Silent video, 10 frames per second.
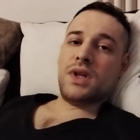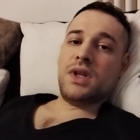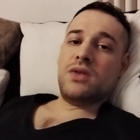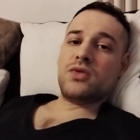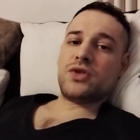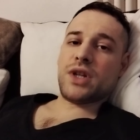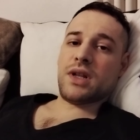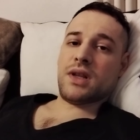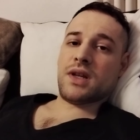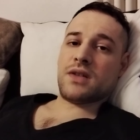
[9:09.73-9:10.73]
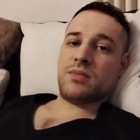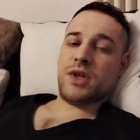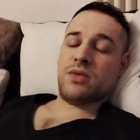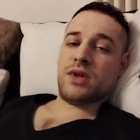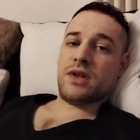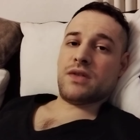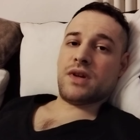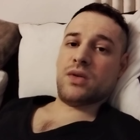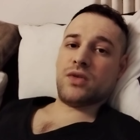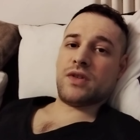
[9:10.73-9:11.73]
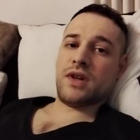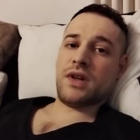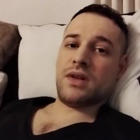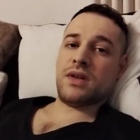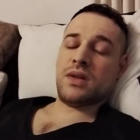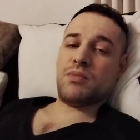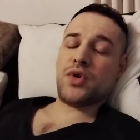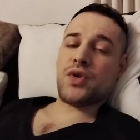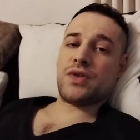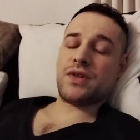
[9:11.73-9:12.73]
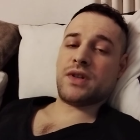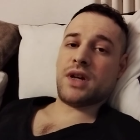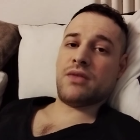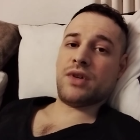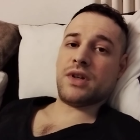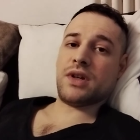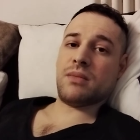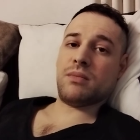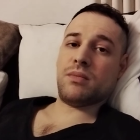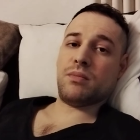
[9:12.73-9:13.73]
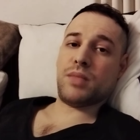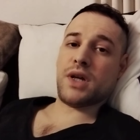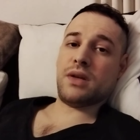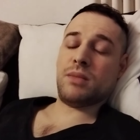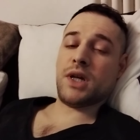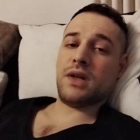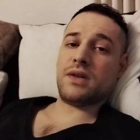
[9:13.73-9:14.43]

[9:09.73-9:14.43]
ego shell experience outside in a person avatar body mind.